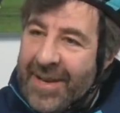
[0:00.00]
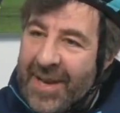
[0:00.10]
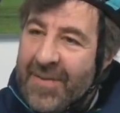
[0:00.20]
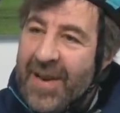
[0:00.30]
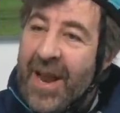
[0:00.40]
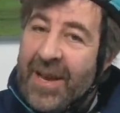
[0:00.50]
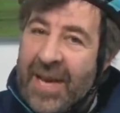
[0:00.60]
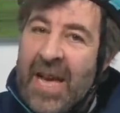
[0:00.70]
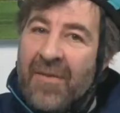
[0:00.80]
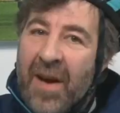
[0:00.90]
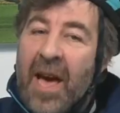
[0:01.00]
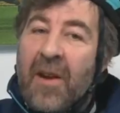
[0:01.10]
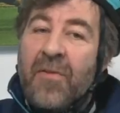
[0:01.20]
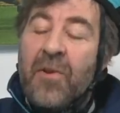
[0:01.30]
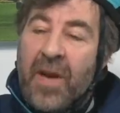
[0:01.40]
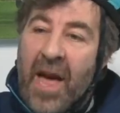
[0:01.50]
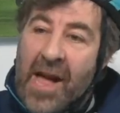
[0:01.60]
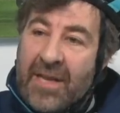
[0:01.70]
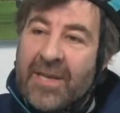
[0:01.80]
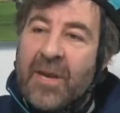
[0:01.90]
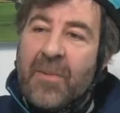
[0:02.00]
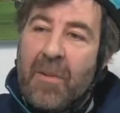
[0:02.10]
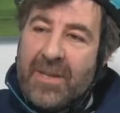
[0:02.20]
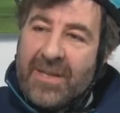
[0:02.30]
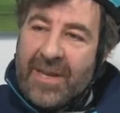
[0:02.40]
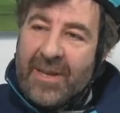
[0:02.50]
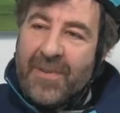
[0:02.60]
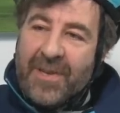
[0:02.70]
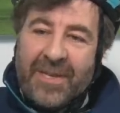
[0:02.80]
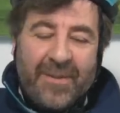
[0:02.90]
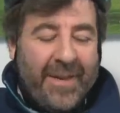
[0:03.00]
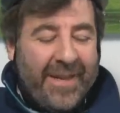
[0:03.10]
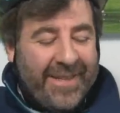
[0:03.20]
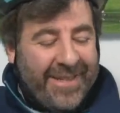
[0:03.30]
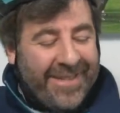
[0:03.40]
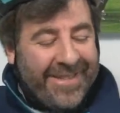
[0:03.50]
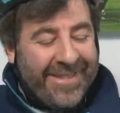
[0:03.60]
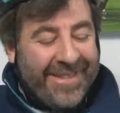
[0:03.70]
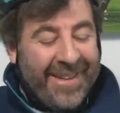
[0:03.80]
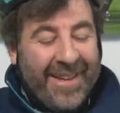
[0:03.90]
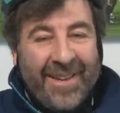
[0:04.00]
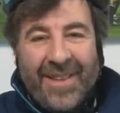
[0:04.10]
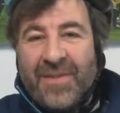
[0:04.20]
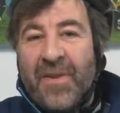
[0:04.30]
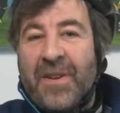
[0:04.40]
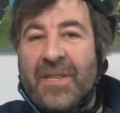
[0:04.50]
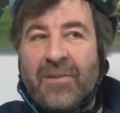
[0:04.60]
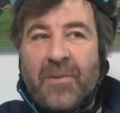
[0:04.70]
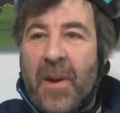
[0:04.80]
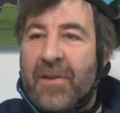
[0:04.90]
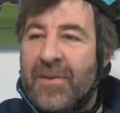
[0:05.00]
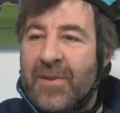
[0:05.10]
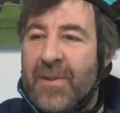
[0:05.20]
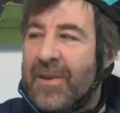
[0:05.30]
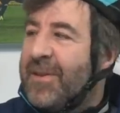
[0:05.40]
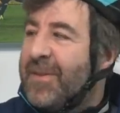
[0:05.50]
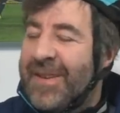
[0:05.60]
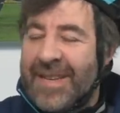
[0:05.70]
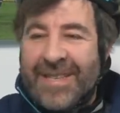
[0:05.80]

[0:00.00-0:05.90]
It'll be like if I had a few cans, I could probably sleep on this bed. That's very disrespectful to Mattress Mick.